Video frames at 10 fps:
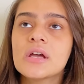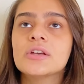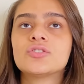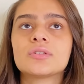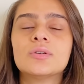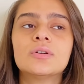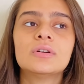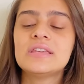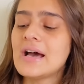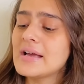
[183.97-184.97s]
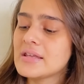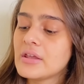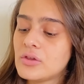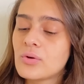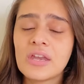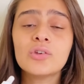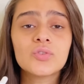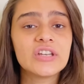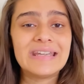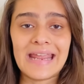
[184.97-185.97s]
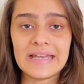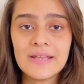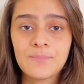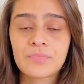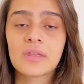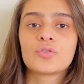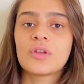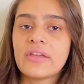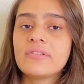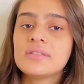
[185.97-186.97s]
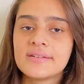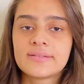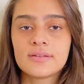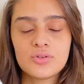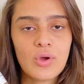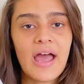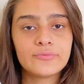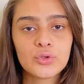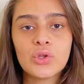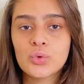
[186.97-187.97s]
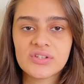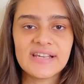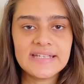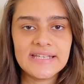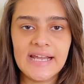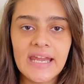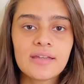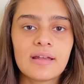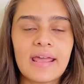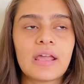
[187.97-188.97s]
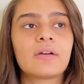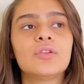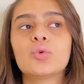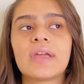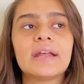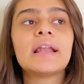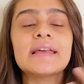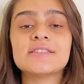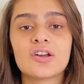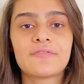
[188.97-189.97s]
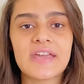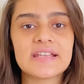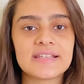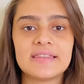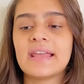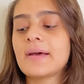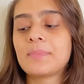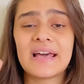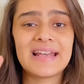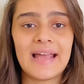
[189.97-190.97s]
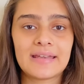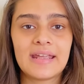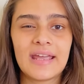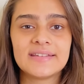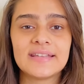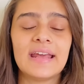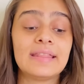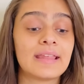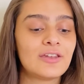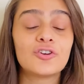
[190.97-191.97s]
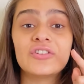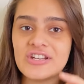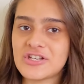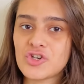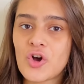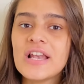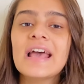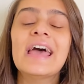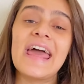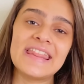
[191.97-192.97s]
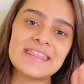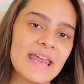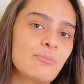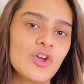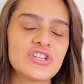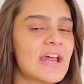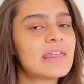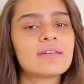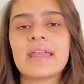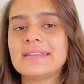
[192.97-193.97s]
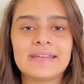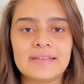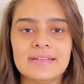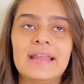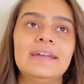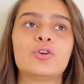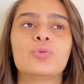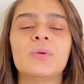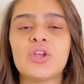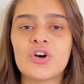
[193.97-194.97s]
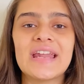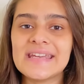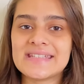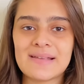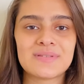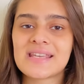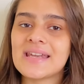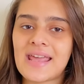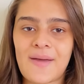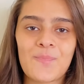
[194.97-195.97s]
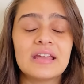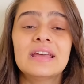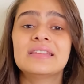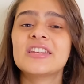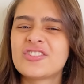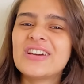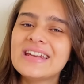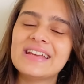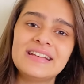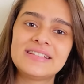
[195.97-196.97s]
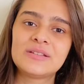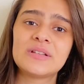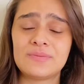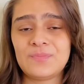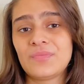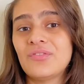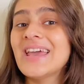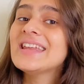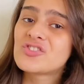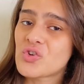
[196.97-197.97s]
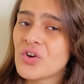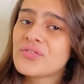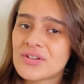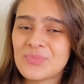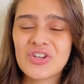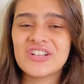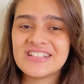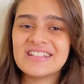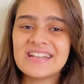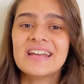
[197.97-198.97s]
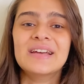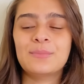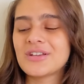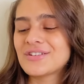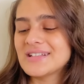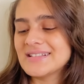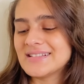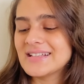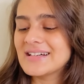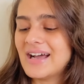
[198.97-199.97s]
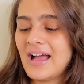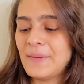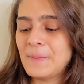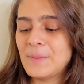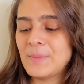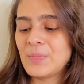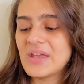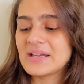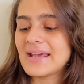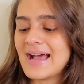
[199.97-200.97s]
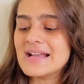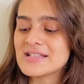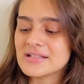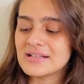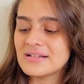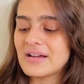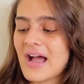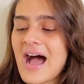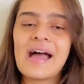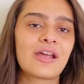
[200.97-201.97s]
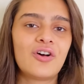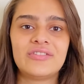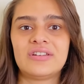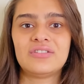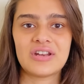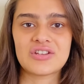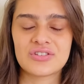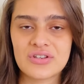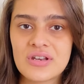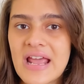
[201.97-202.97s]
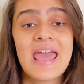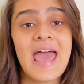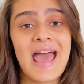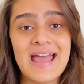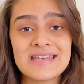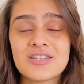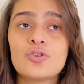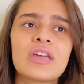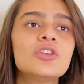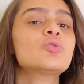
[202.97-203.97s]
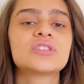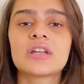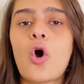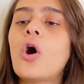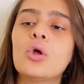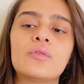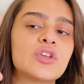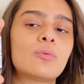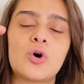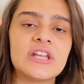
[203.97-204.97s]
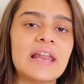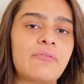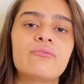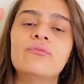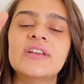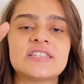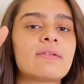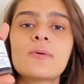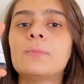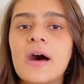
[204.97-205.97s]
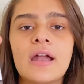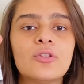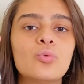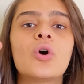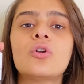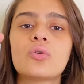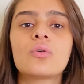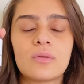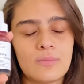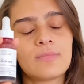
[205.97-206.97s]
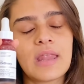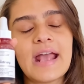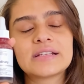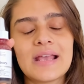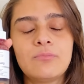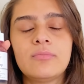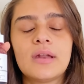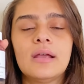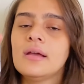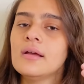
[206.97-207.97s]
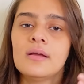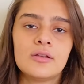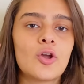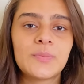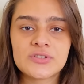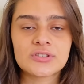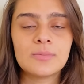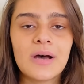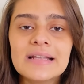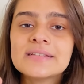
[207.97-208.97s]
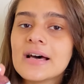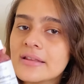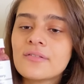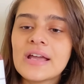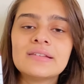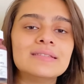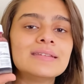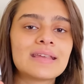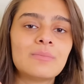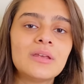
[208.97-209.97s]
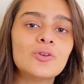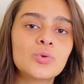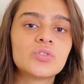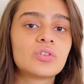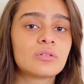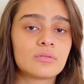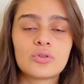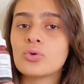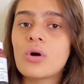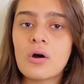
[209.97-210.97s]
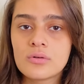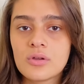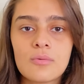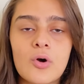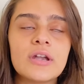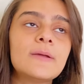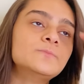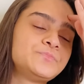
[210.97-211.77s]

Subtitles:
So yeah, you can use it daily. So even this you have to use at night. Like you can cleanse your face and then apply lactic acid and then your retinol and then moisturizer. That's it. That could be your nighttime skincare. This one is very strong from The Ordinary because it has high concentration and you can use it all over your body, like whichever part you want to, except your personal parts. Otherwise, this can be used throughout your body.